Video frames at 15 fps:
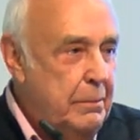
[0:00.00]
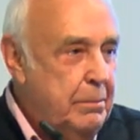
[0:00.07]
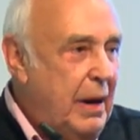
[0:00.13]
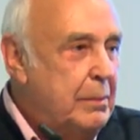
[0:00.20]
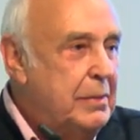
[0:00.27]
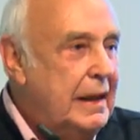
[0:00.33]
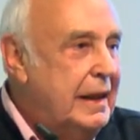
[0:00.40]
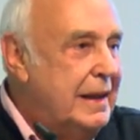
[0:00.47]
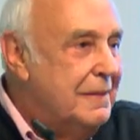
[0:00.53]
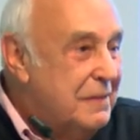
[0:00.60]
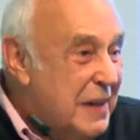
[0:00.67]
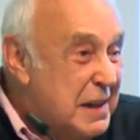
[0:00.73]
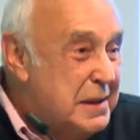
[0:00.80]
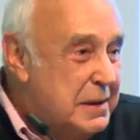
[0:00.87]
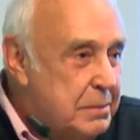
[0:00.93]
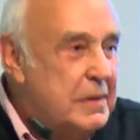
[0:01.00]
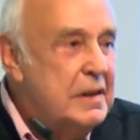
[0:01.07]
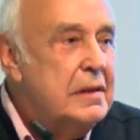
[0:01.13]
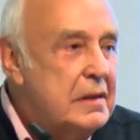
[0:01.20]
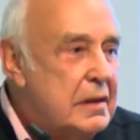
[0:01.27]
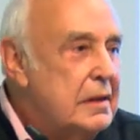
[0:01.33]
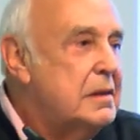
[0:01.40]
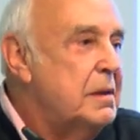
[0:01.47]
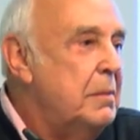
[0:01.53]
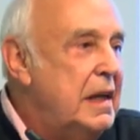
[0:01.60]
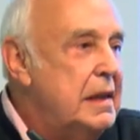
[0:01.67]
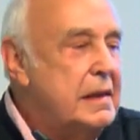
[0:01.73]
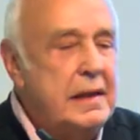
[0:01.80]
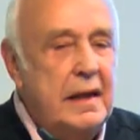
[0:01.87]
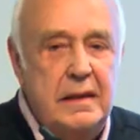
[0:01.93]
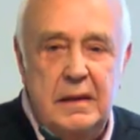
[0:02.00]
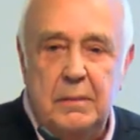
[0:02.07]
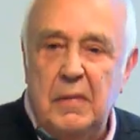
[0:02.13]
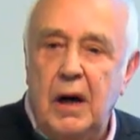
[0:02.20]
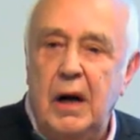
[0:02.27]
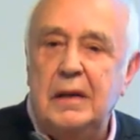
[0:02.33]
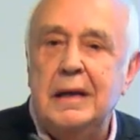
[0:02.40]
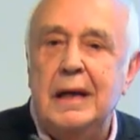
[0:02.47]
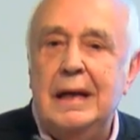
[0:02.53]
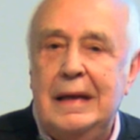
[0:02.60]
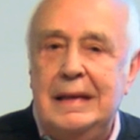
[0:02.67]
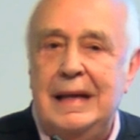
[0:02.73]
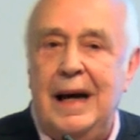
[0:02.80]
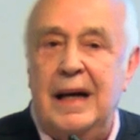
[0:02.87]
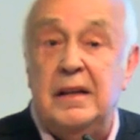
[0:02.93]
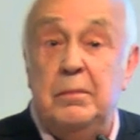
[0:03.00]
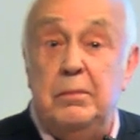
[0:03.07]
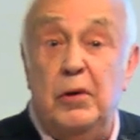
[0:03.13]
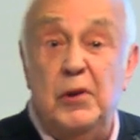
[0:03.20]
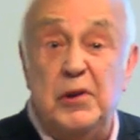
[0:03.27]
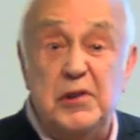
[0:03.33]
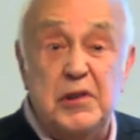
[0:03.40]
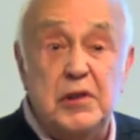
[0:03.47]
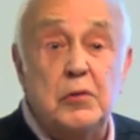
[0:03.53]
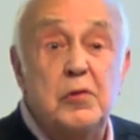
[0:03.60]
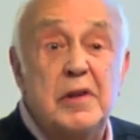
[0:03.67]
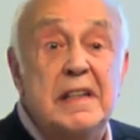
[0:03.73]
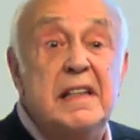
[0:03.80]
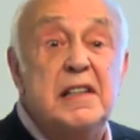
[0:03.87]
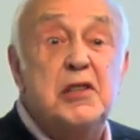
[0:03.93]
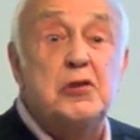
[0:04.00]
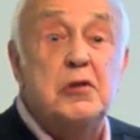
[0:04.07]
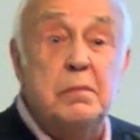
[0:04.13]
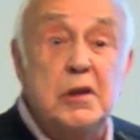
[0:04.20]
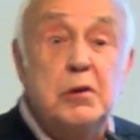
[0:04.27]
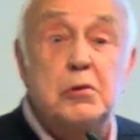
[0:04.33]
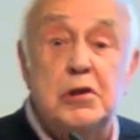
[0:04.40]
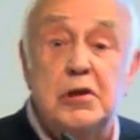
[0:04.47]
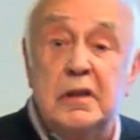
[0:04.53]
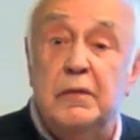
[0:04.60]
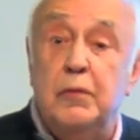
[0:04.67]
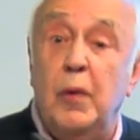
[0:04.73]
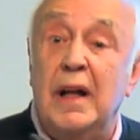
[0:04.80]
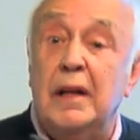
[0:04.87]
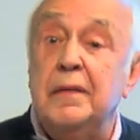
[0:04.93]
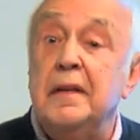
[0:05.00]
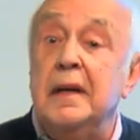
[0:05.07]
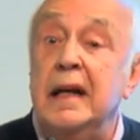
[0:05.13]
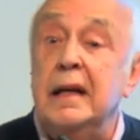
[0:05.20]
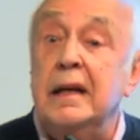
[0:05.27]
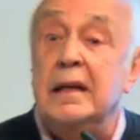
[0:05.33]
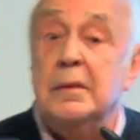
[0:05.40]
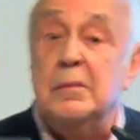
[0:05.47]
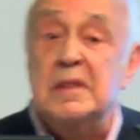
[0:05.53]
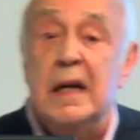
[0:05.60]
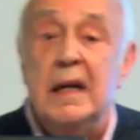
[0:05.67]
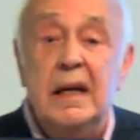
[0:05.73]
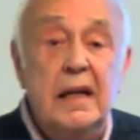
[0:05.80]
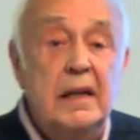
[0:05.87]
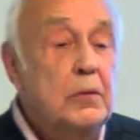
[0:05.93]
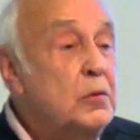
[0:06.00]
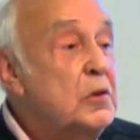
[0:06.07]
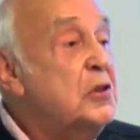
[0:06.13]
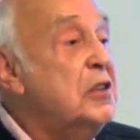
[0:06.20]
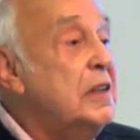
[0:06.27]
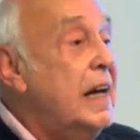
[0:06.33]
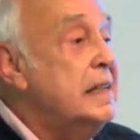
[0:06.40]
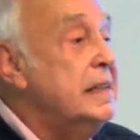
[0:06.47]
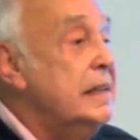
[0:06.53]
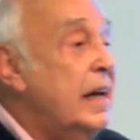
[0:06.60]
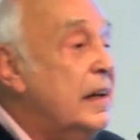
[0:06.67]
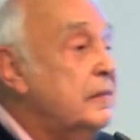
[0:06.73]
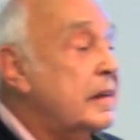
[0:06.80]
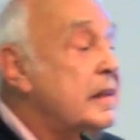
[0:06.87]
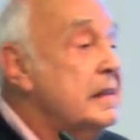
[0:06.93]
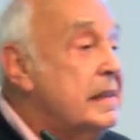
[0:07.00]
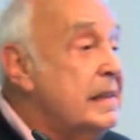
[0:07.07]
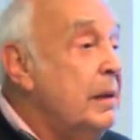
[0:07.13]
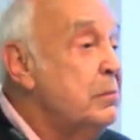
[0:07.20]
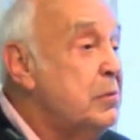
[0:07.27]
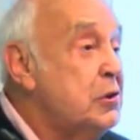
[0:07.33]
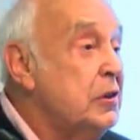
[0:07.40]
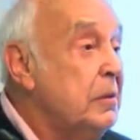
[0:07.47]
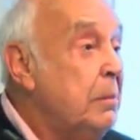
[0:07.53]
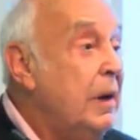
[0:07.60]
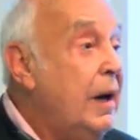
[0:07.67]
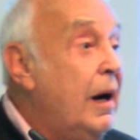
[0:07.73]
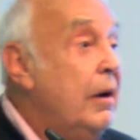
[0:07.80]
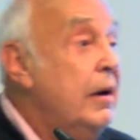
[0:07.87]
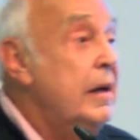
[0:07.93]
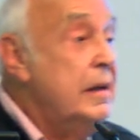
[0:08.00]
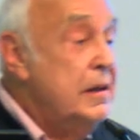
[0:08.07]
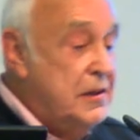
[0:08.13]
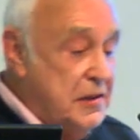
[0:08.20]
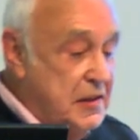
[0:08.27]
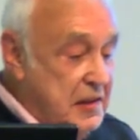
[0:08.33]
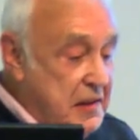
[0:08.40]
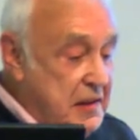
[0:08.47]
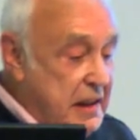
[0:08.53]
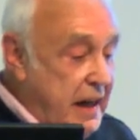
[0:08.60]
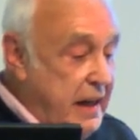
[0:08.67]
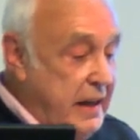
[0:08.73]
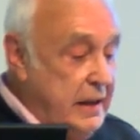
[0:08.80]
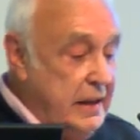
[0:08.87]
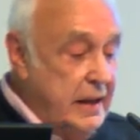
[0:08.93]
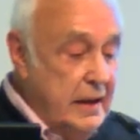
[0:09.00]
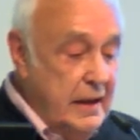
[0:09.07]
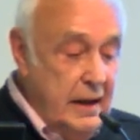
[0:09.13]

public investment to maintain demand, and the other points to redistribution of wealth and incomes in order to get enough consumption power to sustain